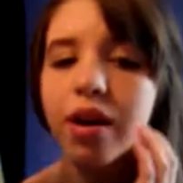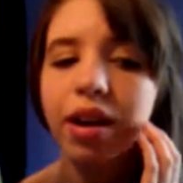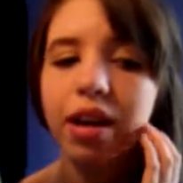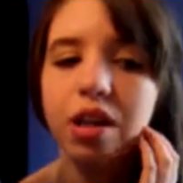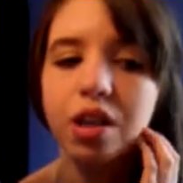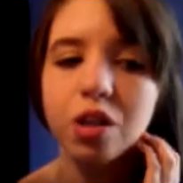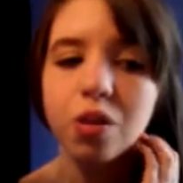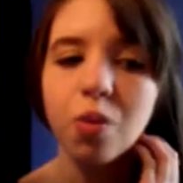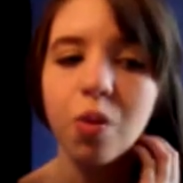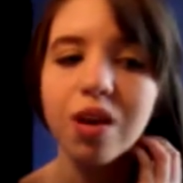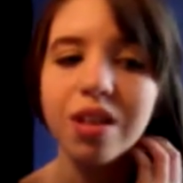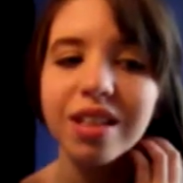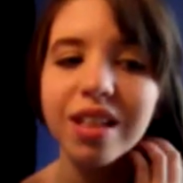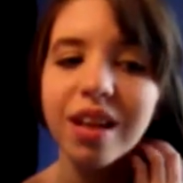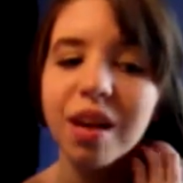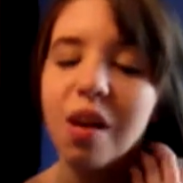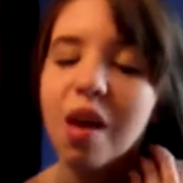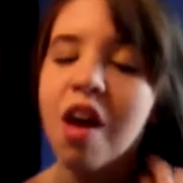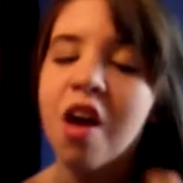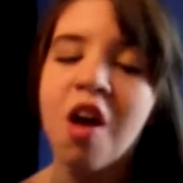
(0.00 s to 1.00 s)
It just
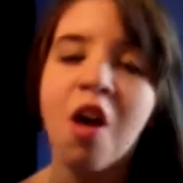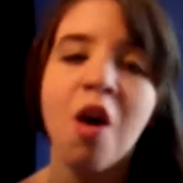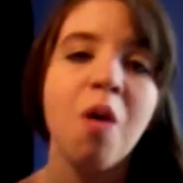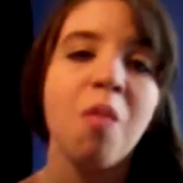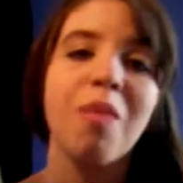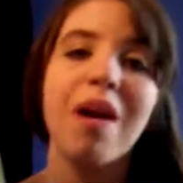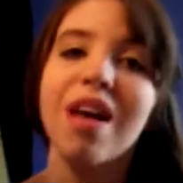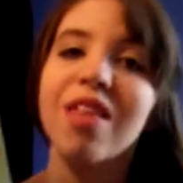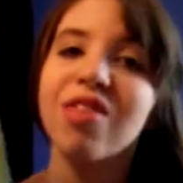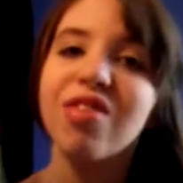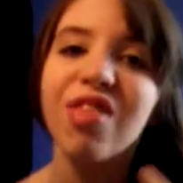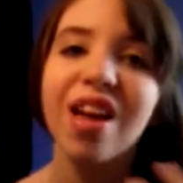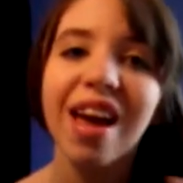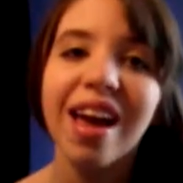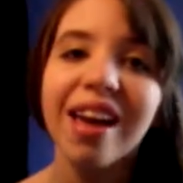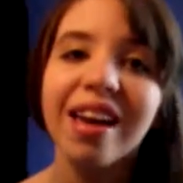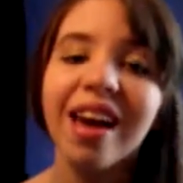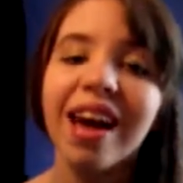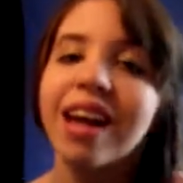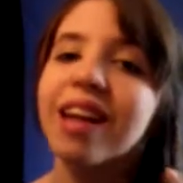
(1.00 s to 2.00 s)
wasn't my
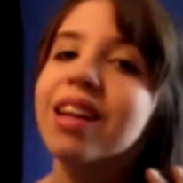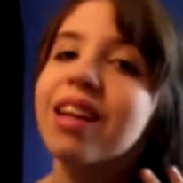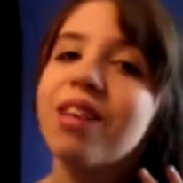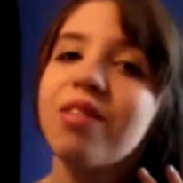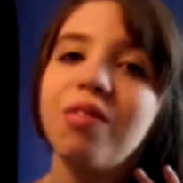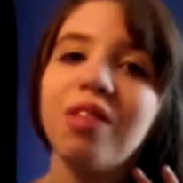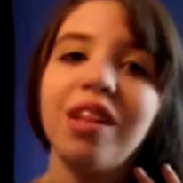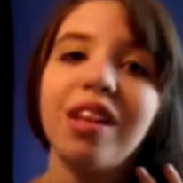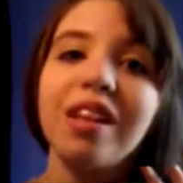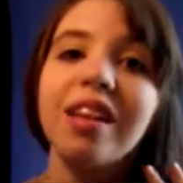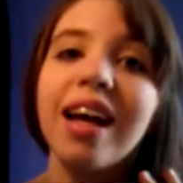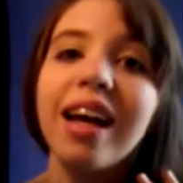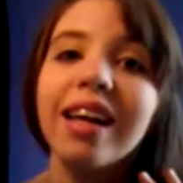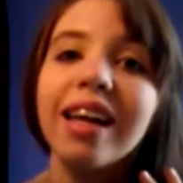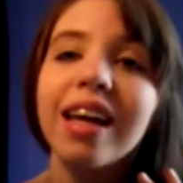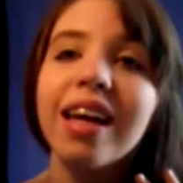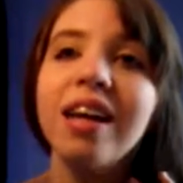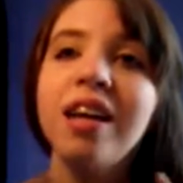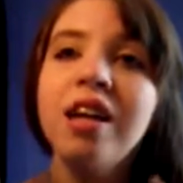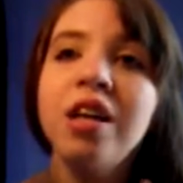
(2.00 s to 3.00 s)
thing. I didn't really like
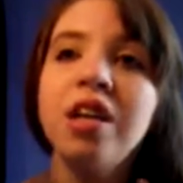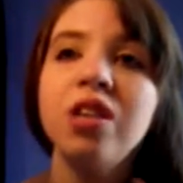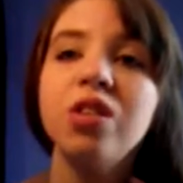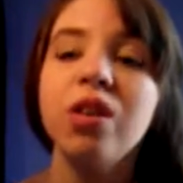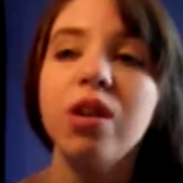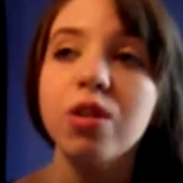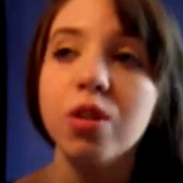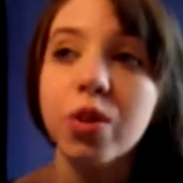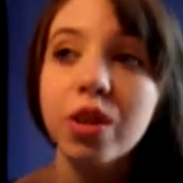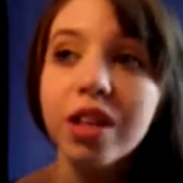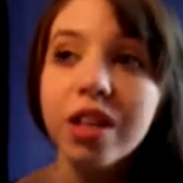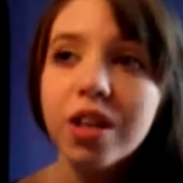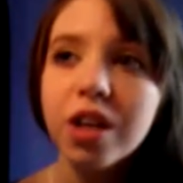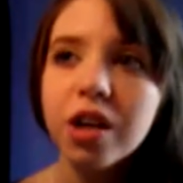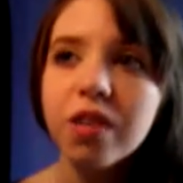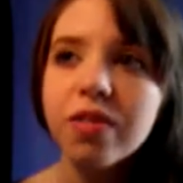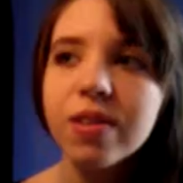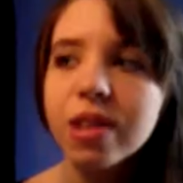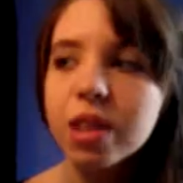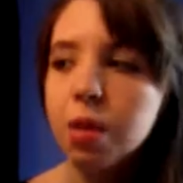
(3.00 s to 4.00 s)
it, so I was really
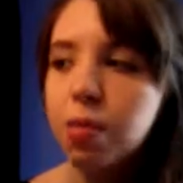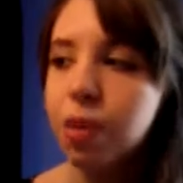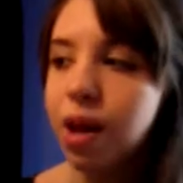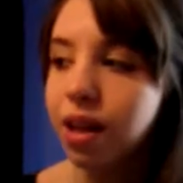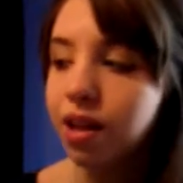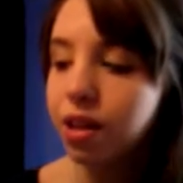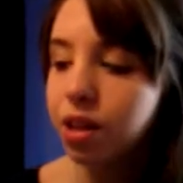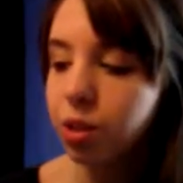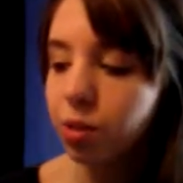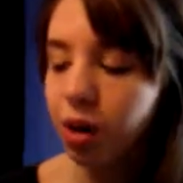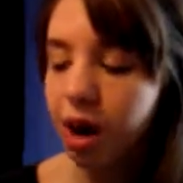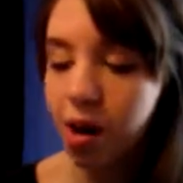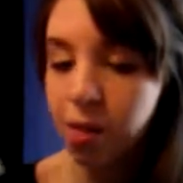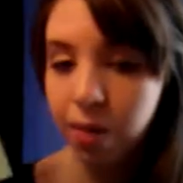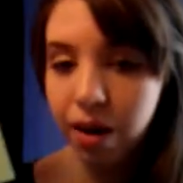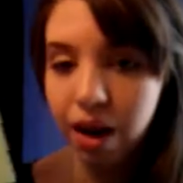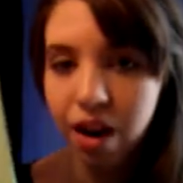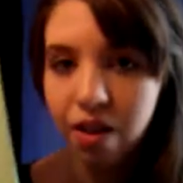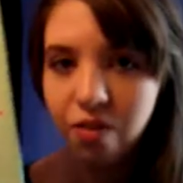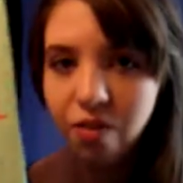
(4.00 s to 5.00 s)
nervous to pick this one up, but
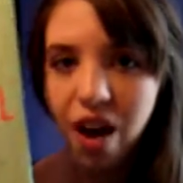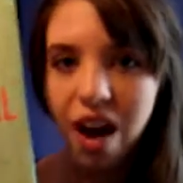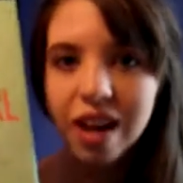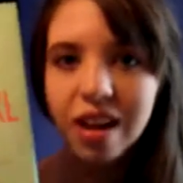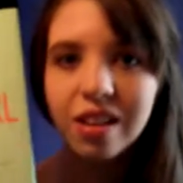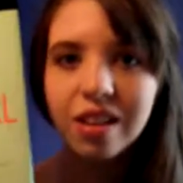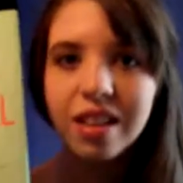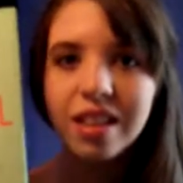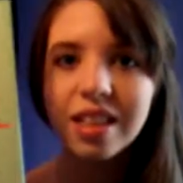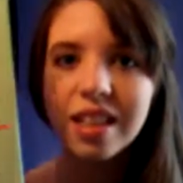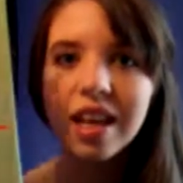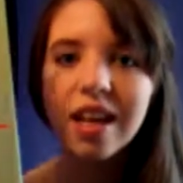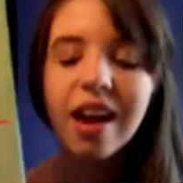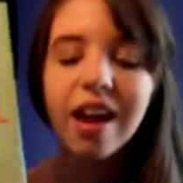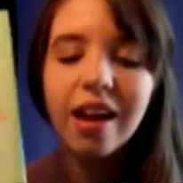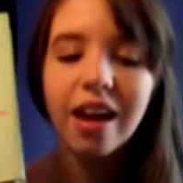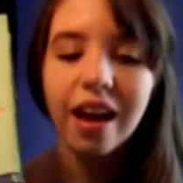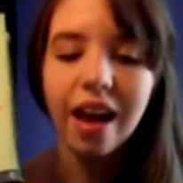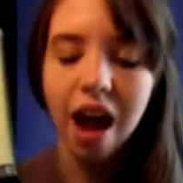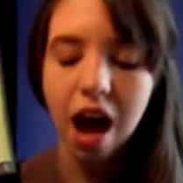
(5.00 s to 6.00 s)
I finally did, and
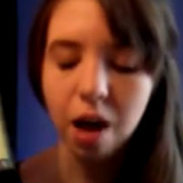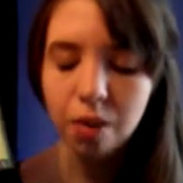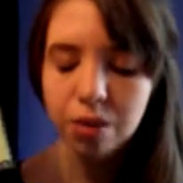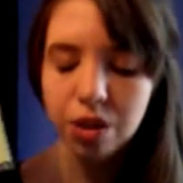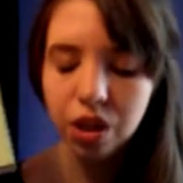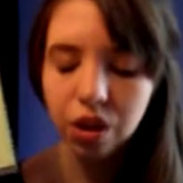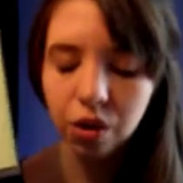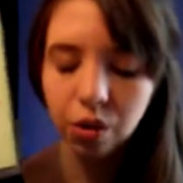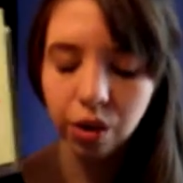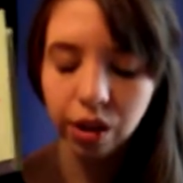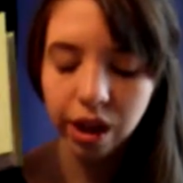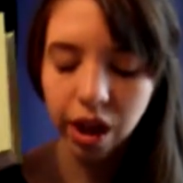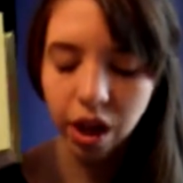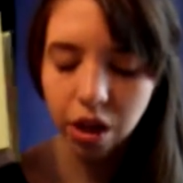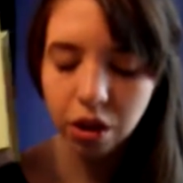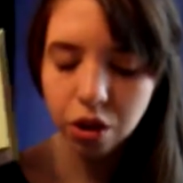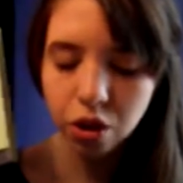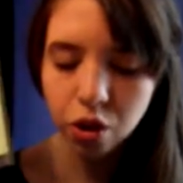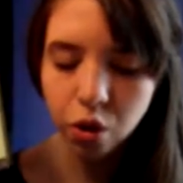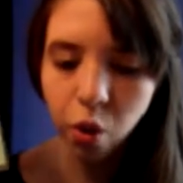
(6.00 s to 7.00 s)
I absolutely
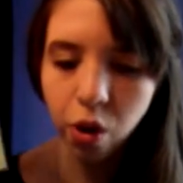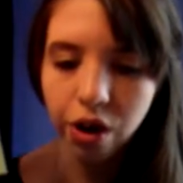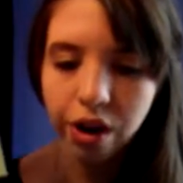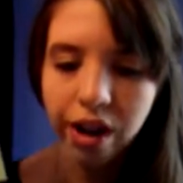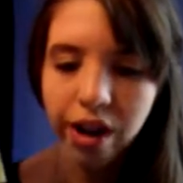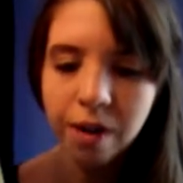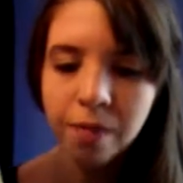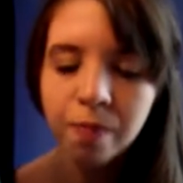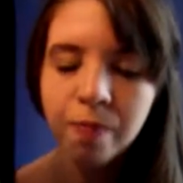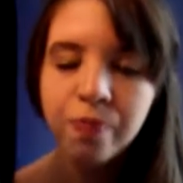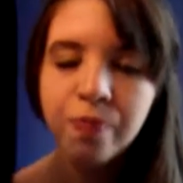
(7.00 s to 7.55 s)
adored it.